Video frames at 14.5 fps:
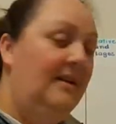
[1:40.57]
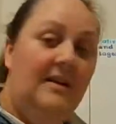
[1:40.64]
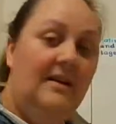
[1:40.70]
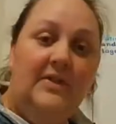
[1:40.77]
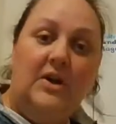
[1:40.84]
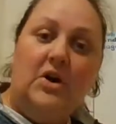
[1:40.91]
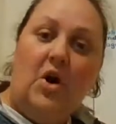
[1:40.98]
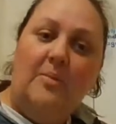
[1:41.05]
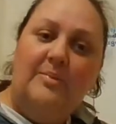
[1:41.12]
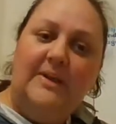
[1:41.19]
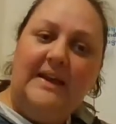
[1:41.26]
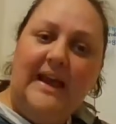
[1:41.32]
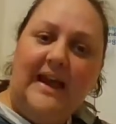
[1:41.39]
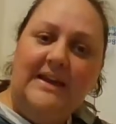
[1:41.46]
The
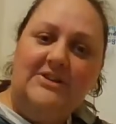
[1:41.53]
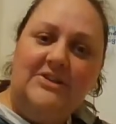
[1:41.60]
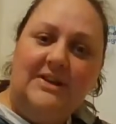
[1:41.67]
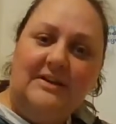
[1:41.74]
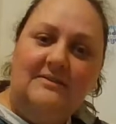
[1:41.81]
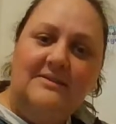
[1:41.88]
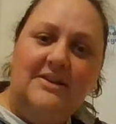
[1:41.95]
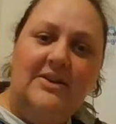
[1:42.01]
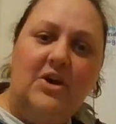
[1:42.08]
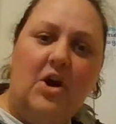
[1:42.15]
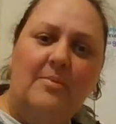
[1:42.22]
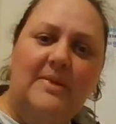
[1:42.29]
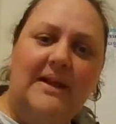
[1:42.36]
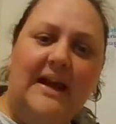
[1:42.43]
complication. So the
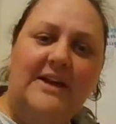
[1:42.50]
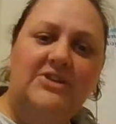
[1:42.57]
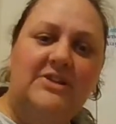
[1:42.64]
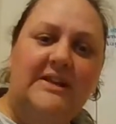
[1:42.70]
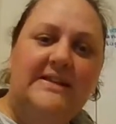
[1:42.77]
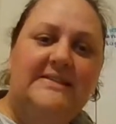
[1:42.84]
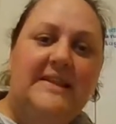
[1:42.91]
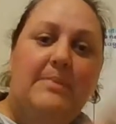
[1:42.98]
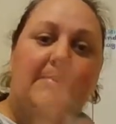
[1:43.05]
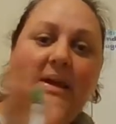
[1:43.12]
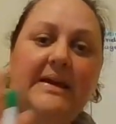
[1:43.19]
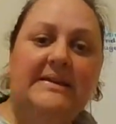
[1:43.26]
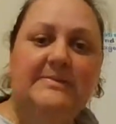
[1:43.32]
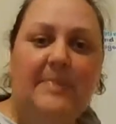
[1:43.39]
complication is the
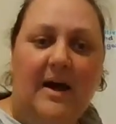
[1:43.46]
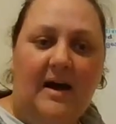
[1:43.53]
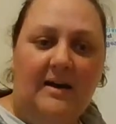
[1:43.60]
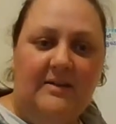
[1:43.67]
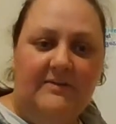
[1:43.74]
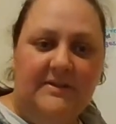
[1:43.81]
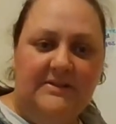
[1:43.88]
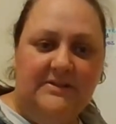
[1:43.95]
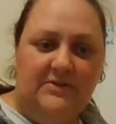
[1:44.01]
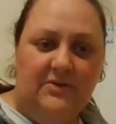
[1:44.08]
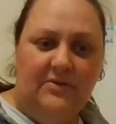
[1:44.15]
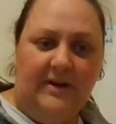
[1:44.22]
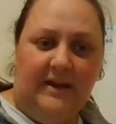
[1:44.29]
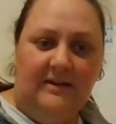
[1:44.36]
biggest part of the
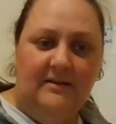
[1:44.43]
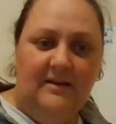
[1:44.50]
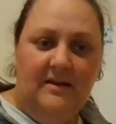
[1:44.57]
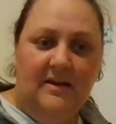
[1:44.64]
story.